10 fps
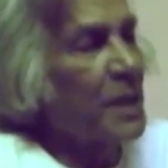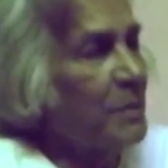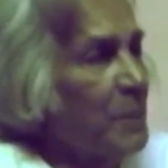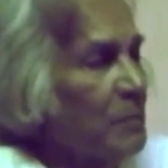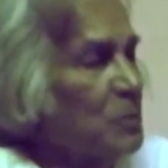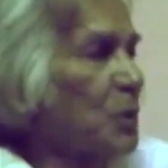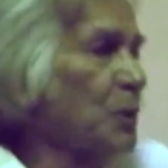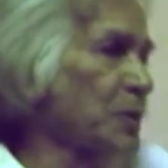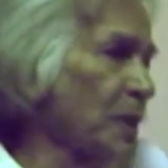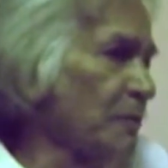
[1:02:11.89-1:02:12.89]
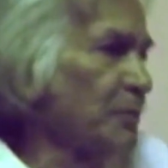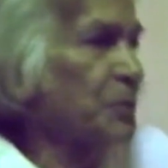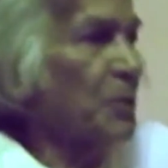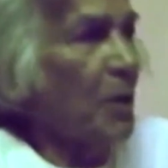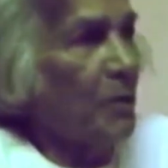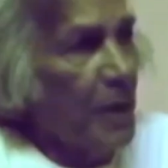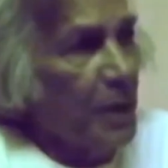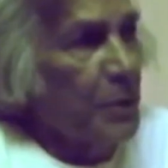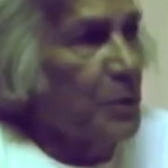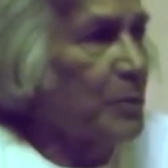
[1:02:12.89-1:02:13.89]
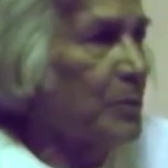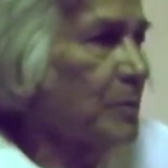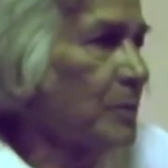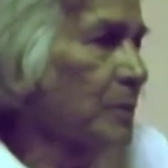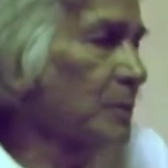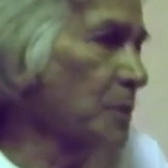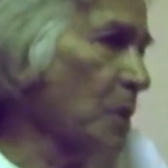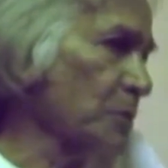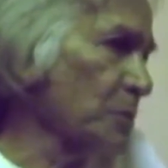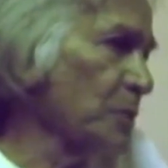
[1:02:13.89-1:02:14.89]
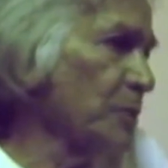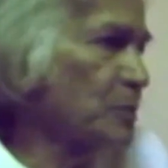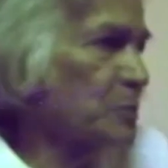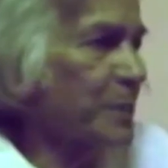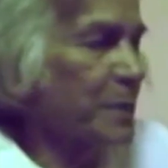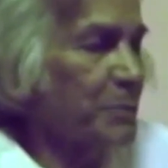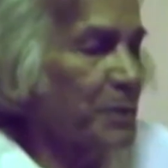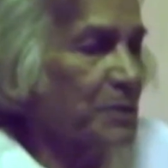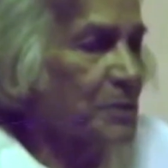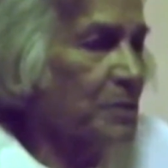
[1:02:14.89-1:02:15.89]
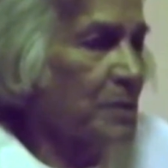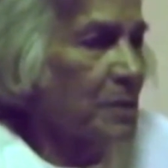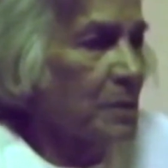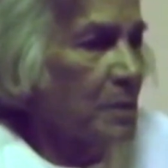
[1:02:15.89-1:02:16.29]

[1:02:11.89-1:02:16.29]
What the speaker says: every time I was on television or radio or talked to the newspapers,